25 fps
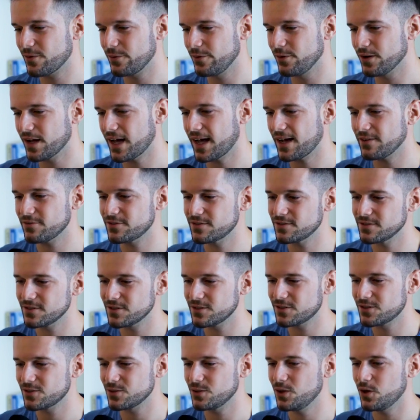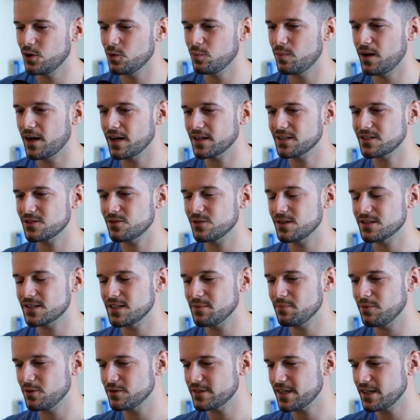And we'll have to go back to the
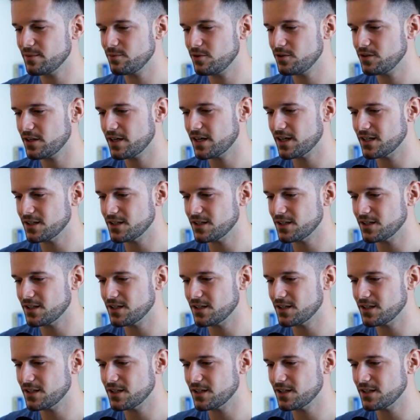simple table